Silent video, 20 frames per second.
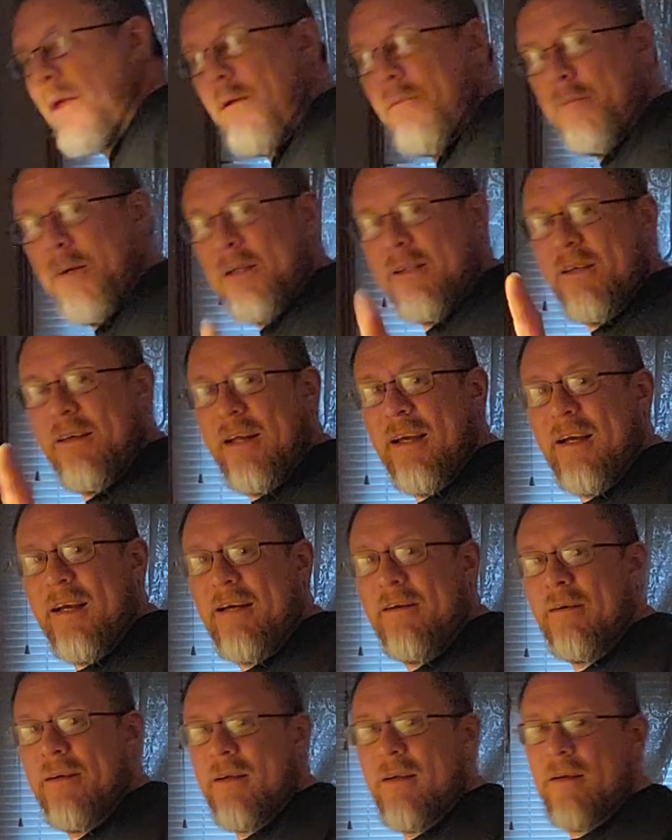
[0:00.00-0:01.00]
But today,
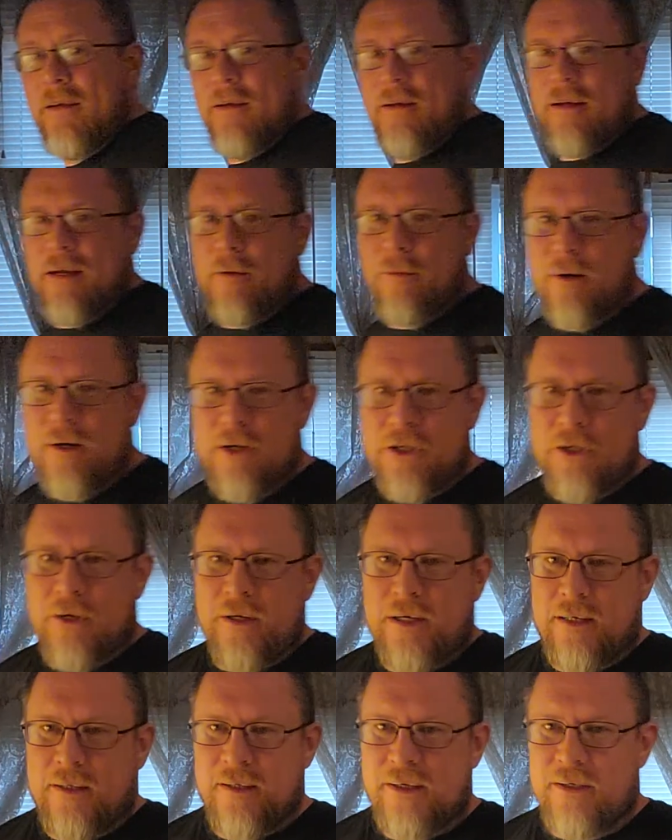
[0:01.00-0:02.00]
I want to show
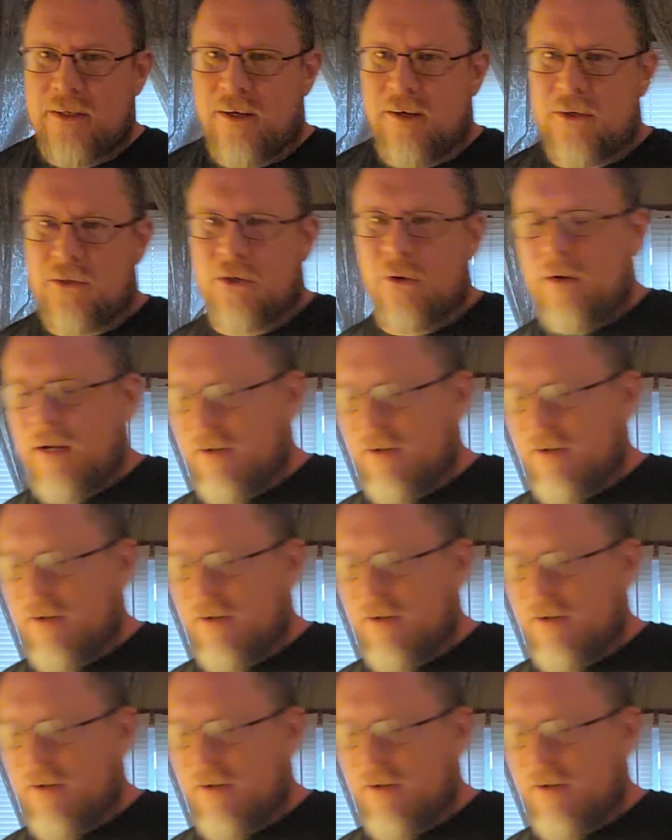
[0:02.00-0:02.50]
you this. Also,